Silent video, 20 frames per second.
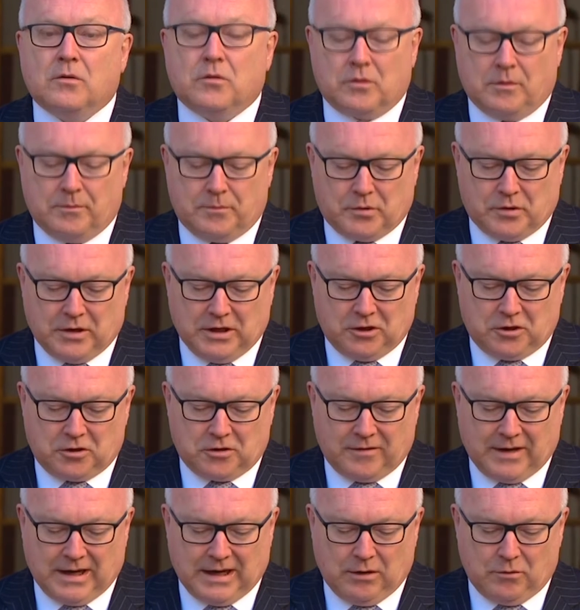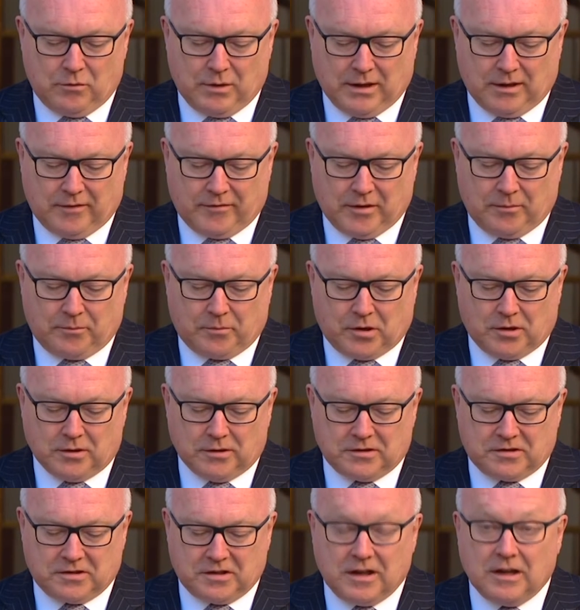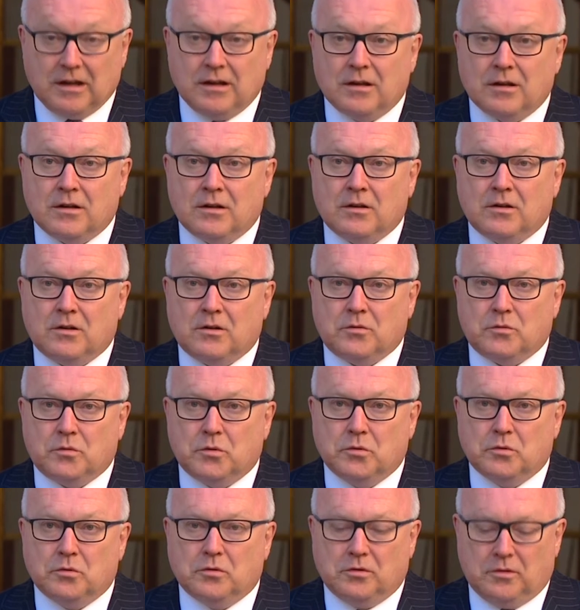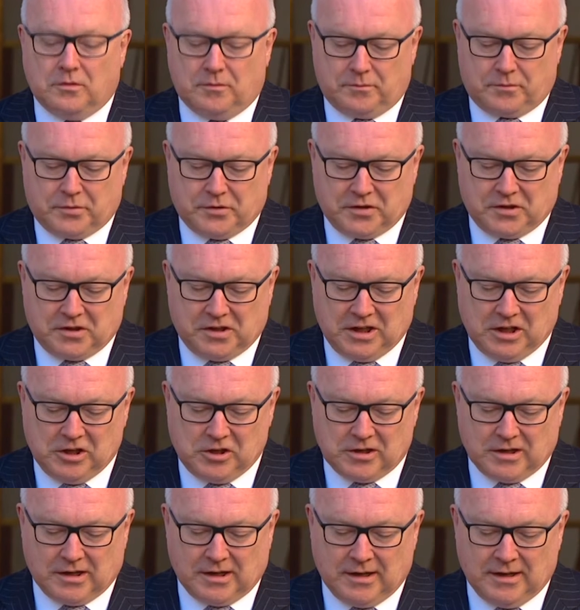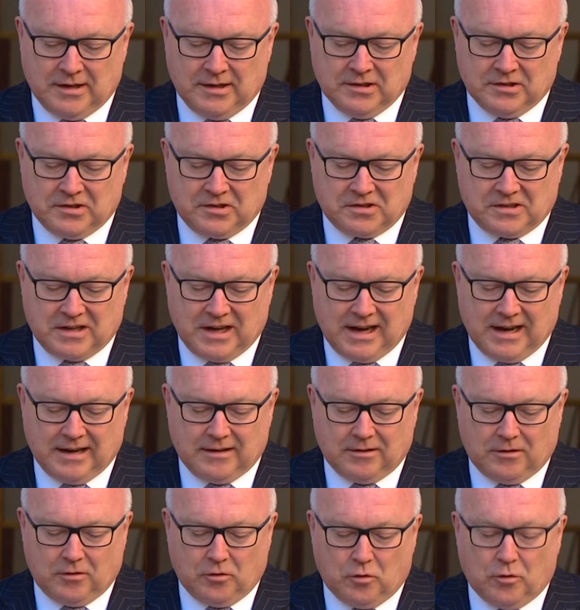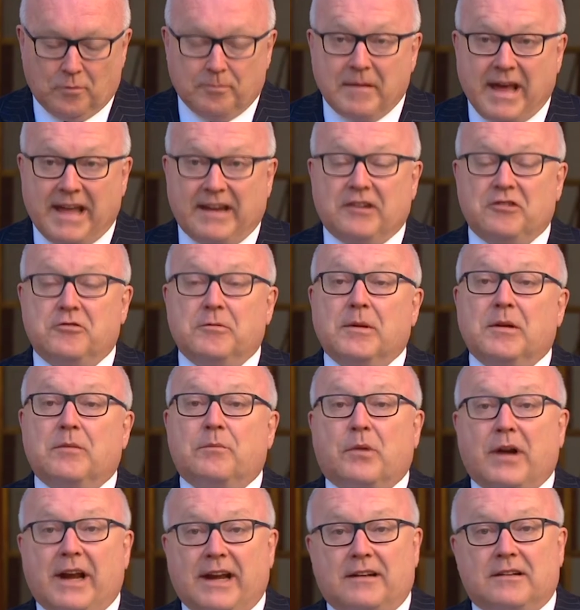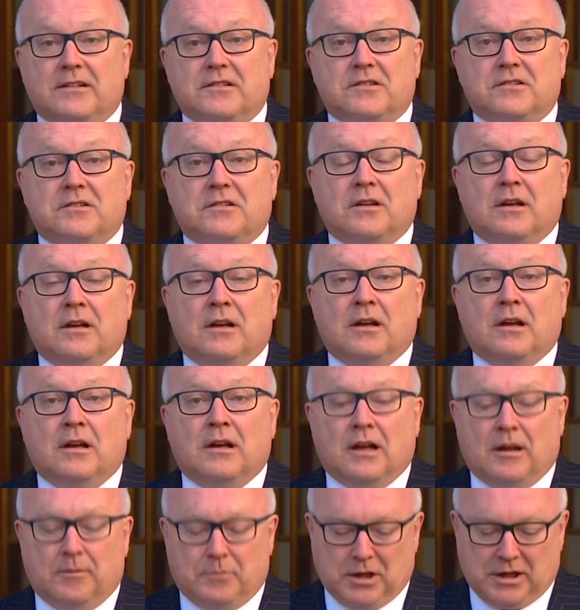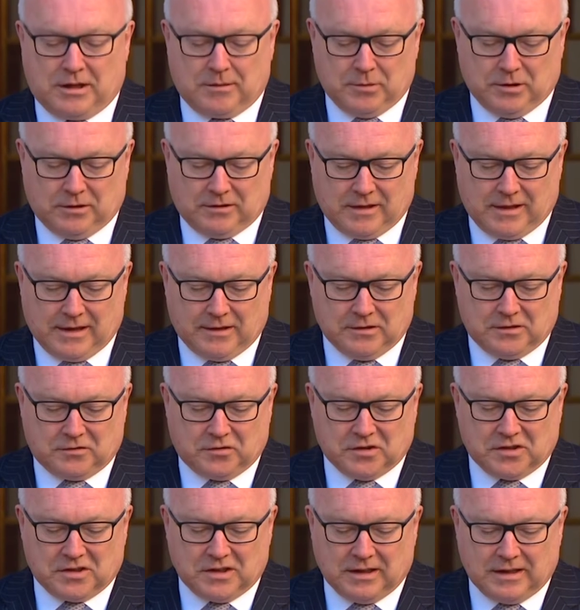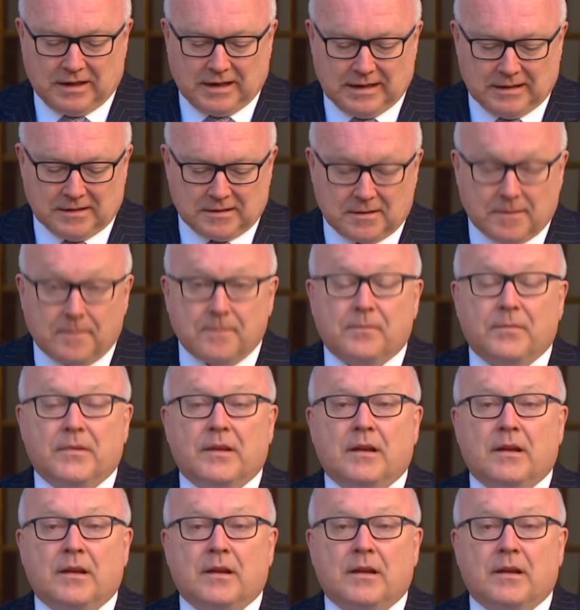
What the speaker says: or a breach of any relevant policy, rule, procedure, standard or management practice applicable to those facilities.